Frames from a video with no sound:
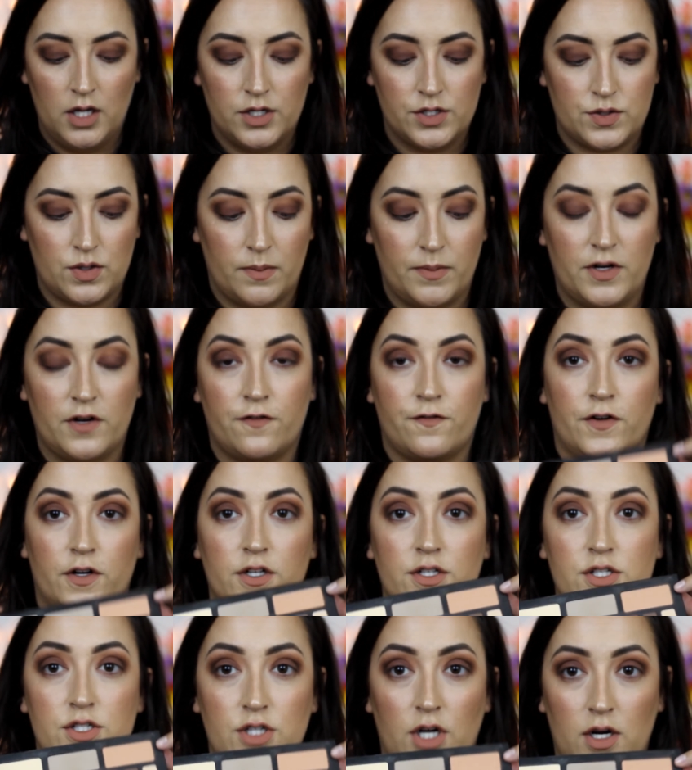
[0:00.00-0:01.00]
So I'm going to
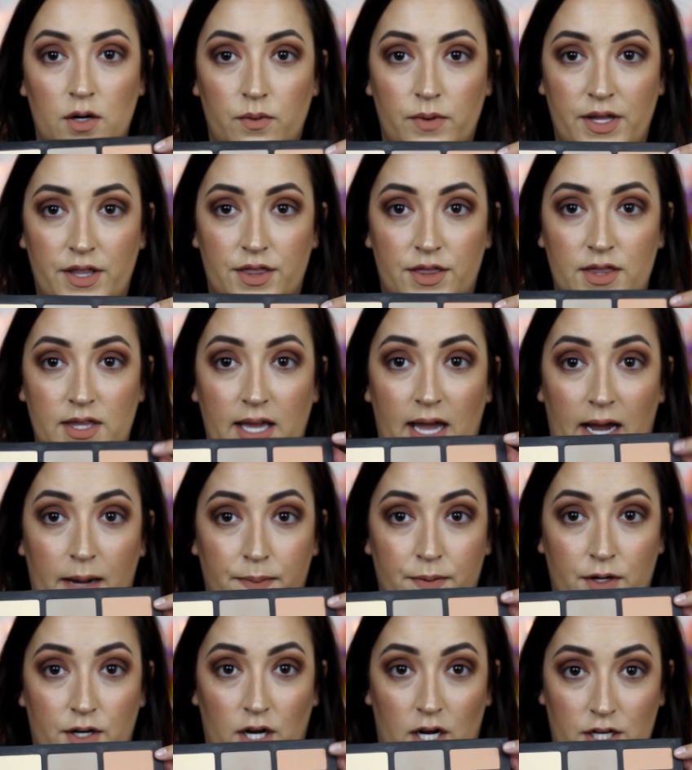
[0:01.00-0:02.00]
first start with the
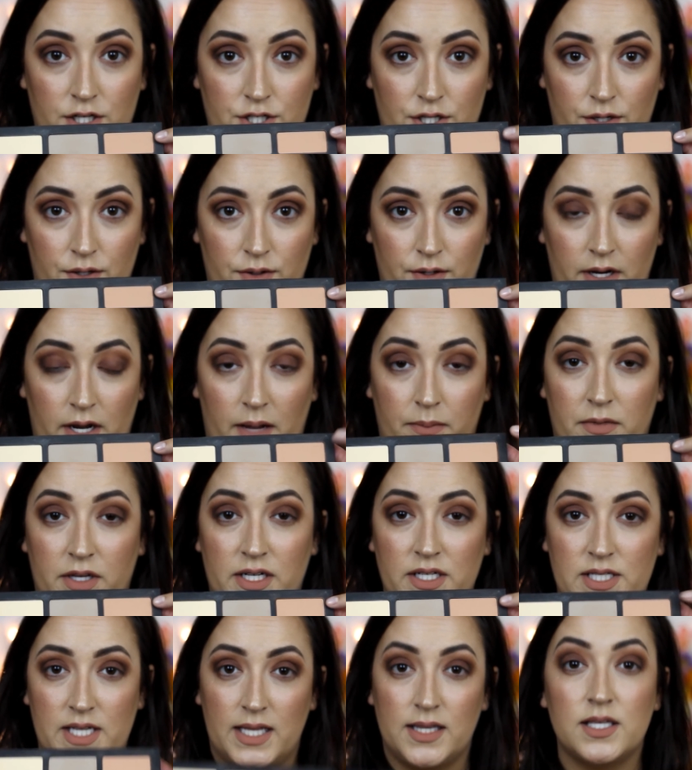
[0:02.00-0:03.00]
apricot tone, and I'm
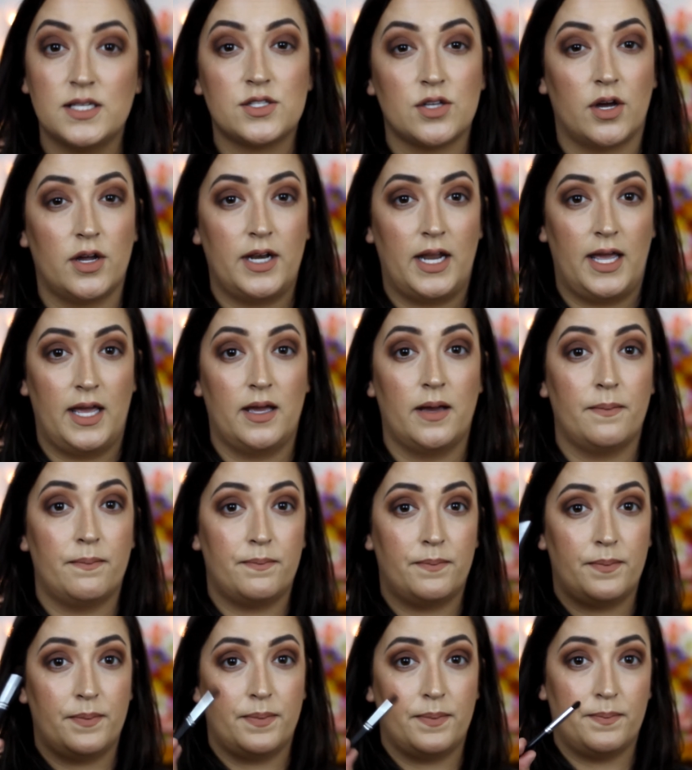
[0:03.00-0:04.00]
going to take this on a
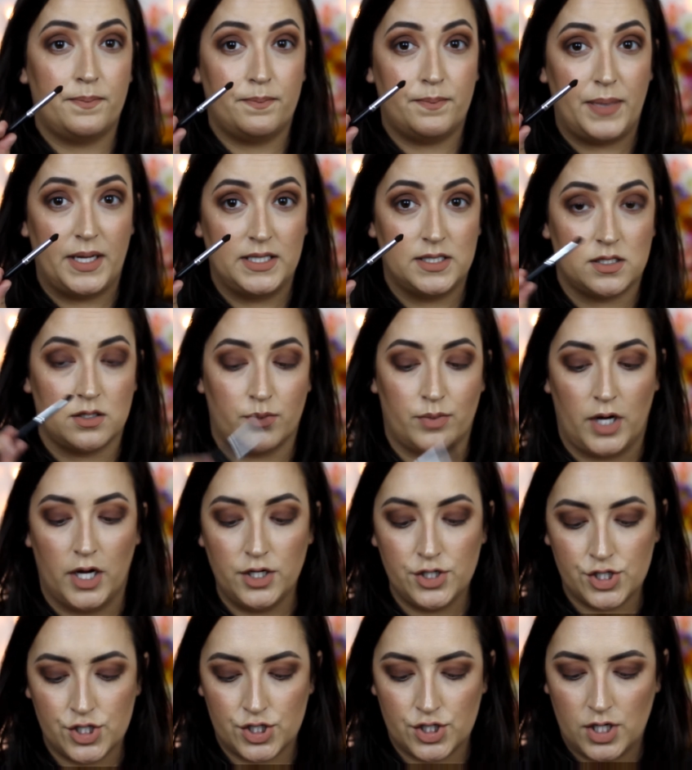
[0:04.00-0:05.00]
pencil
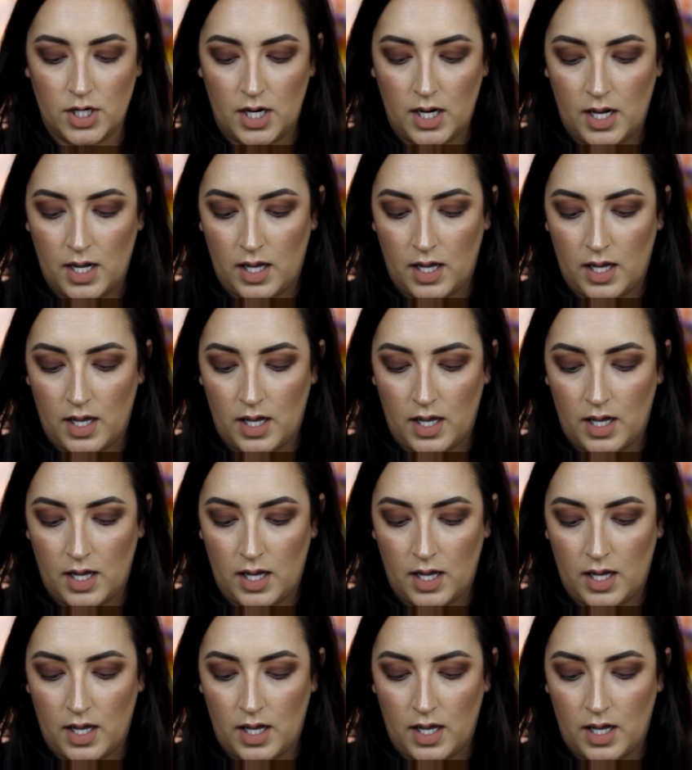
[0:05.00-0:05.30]
brush.